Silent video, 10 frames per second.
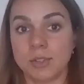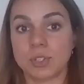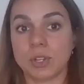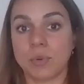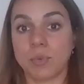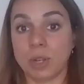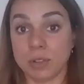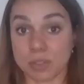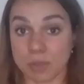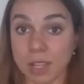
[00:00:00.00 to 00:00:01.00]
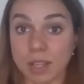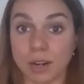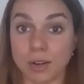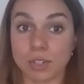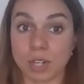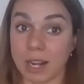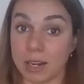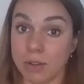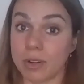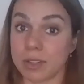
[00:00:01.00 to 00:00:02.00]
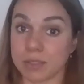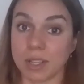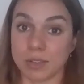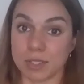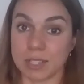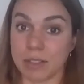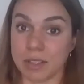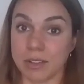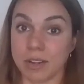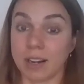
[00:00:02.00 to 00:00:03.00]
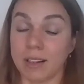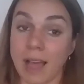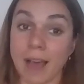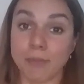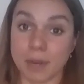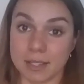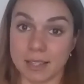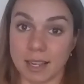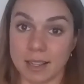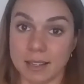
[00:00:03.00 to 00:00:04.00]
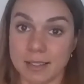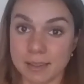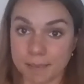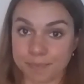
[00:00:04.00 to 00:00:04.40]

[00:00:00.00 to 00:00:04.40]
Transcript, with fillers: So yeah, I, when you're the strength coach, and I know there are strength coaches out there that are going to laugh when I say this,